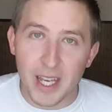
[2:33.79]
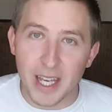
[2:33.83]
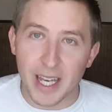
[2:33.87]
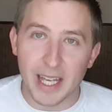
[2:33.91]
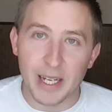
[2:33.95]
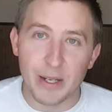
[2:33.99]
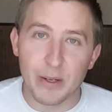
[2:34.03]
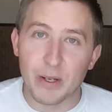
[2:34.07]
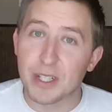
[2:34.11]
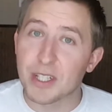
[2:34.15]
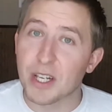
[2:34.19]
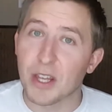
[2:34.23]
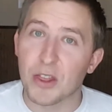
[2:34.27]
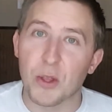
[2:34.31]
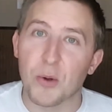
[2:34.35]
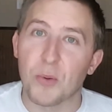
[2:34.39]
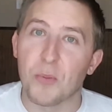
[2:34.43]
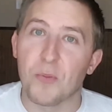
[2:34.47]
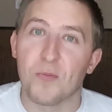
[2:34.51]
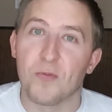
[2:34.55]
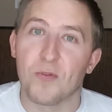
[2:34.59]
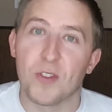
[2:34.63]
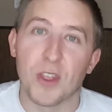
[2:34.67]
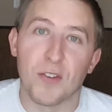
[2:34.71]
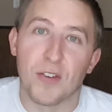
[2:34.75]
Anyways,
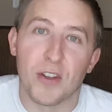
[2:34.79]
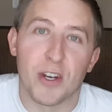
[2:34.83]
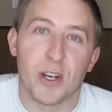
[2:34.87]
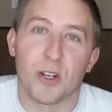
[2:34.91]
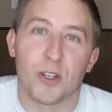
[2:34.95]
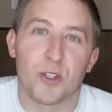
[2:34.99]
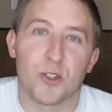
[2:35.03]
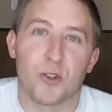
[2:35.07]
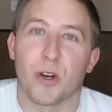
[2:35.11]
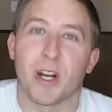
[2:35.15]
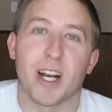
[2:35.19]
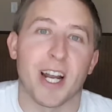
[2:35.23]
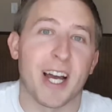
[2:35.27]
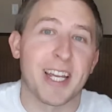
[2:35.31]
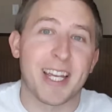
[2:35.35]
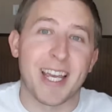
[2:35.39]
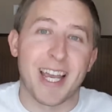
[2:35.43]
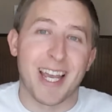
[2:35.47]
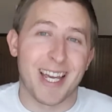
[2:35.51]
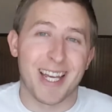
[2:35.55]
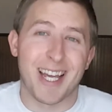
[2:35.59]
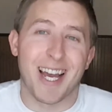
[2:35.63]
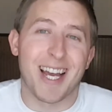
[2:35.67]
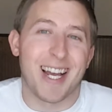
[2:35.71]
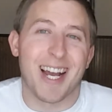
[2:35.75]
the, the video is great. I
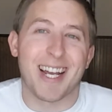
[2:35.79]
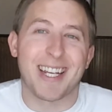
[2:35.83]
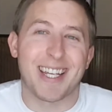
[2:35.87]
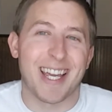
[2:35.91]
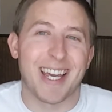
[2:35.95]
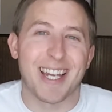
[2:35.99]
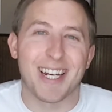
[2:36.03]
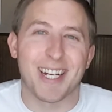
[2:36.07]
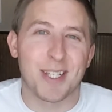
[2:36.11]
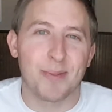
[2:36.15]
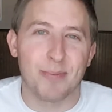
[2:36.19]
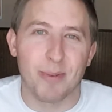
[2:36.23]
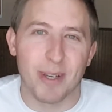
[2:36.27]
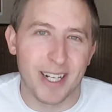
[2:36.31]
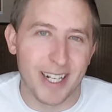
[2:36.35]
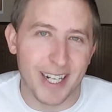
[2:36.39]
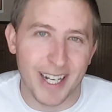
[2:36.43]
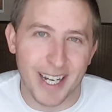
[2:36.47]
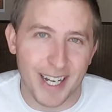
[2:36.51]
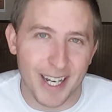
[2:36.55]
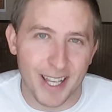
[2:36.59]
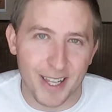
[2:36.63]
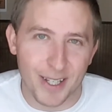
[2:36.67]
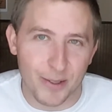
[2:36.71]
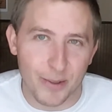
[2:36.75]
can't, I can't explain it
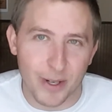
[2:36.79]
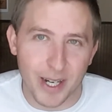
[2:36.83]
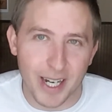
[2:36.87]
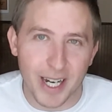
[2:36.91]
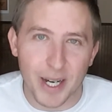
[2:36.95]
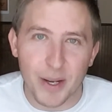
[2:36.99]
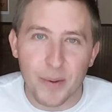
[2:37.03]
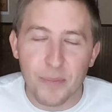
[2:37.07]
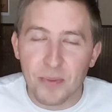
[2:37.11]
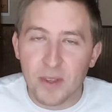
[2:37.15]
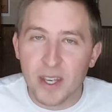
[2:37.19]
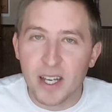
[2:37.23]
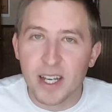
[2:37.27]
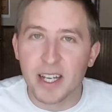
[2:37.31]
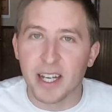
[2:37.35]
any other way.